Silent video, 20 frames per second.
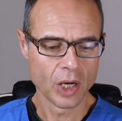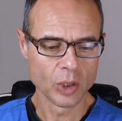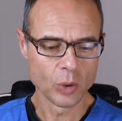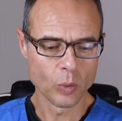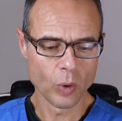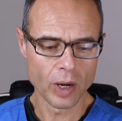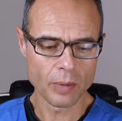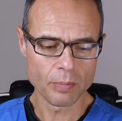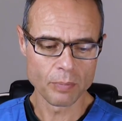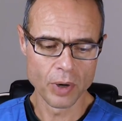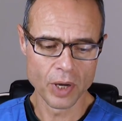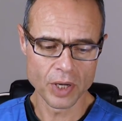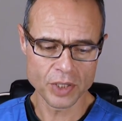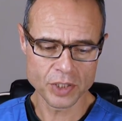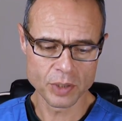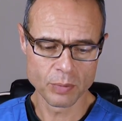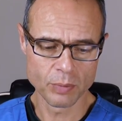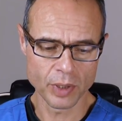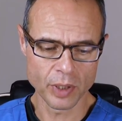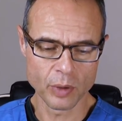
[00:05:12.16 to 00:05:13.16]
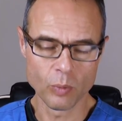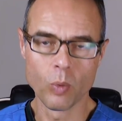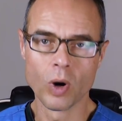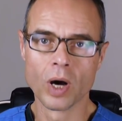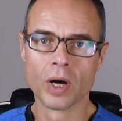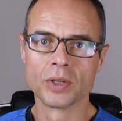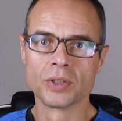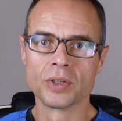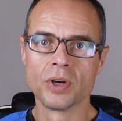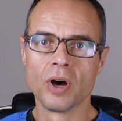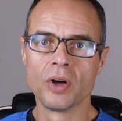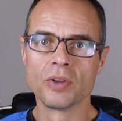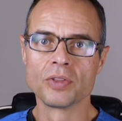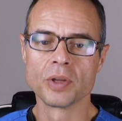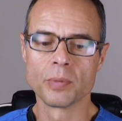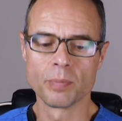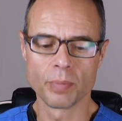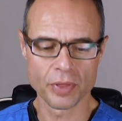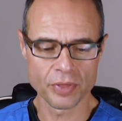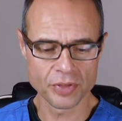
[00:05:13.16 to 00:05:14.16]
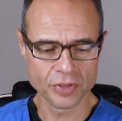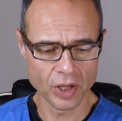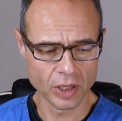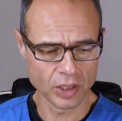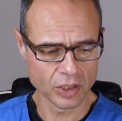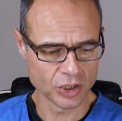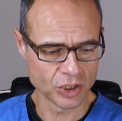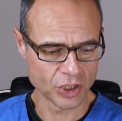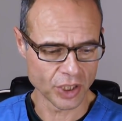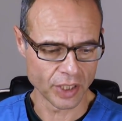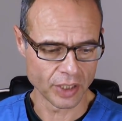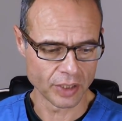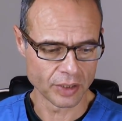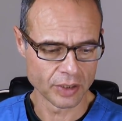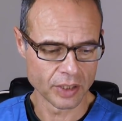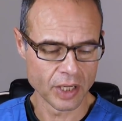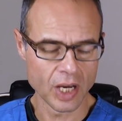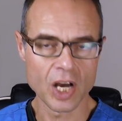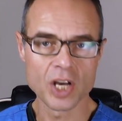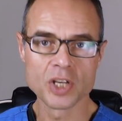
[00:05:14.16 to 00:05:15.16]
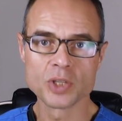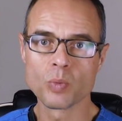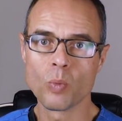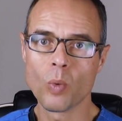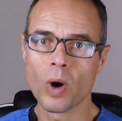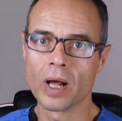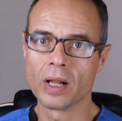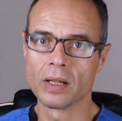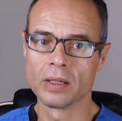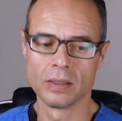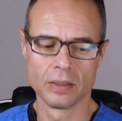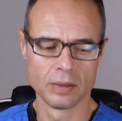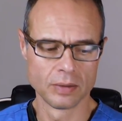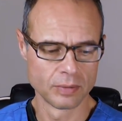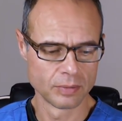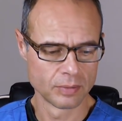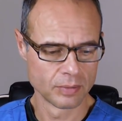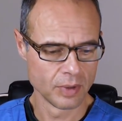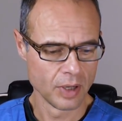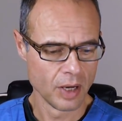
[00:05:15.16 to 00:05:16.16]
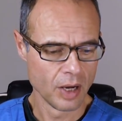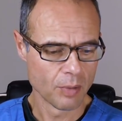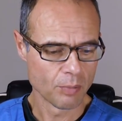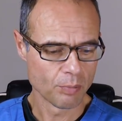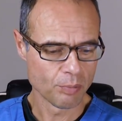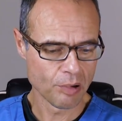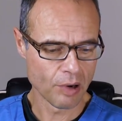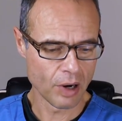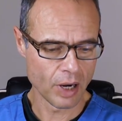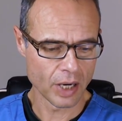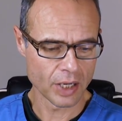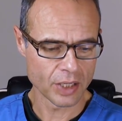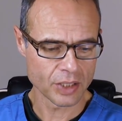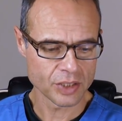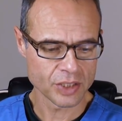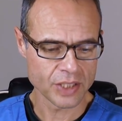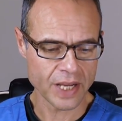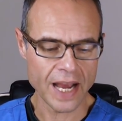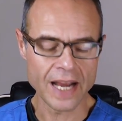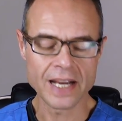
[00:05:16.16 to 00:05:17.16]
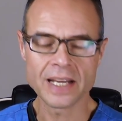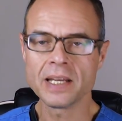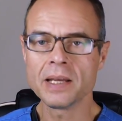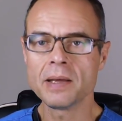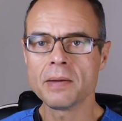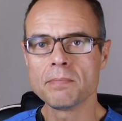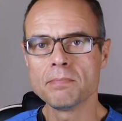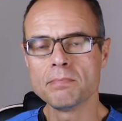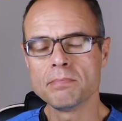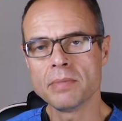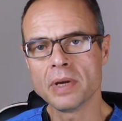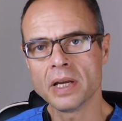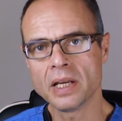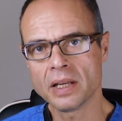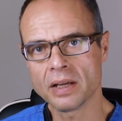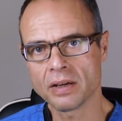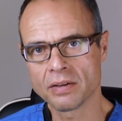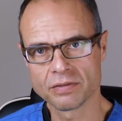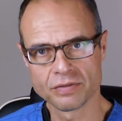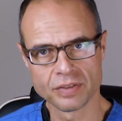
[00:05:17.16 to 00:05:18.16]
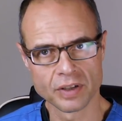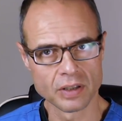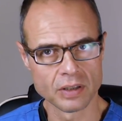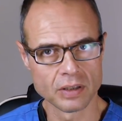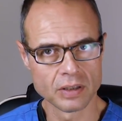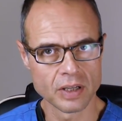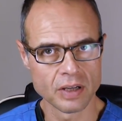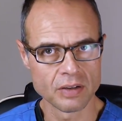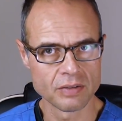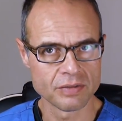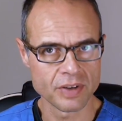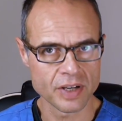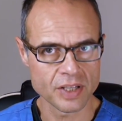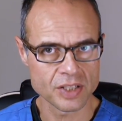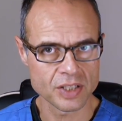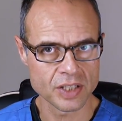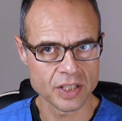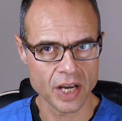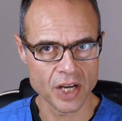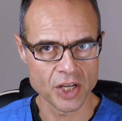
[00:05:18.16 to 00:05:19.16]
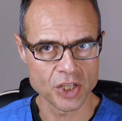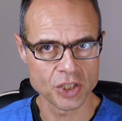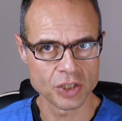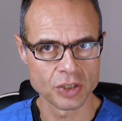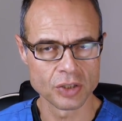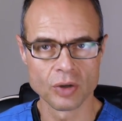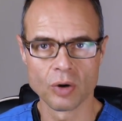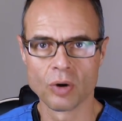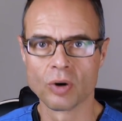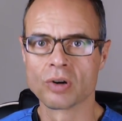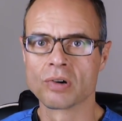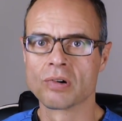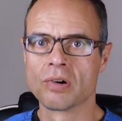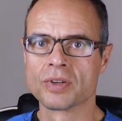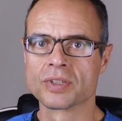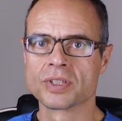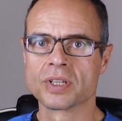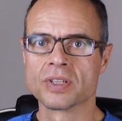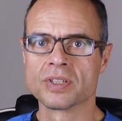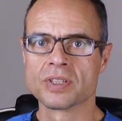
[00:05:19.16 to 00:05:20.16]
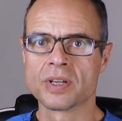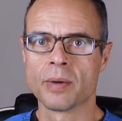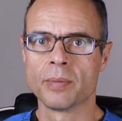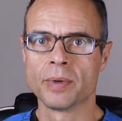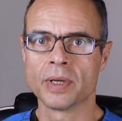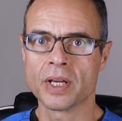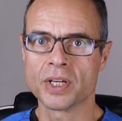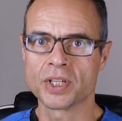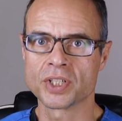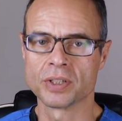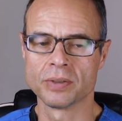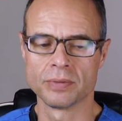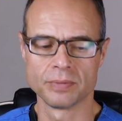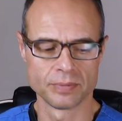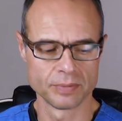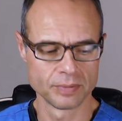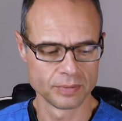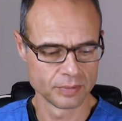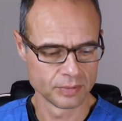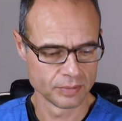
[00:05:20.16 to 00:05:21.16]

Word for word: and quite possibly one on the pathology as well prior to any meaningful investigation or cross examination.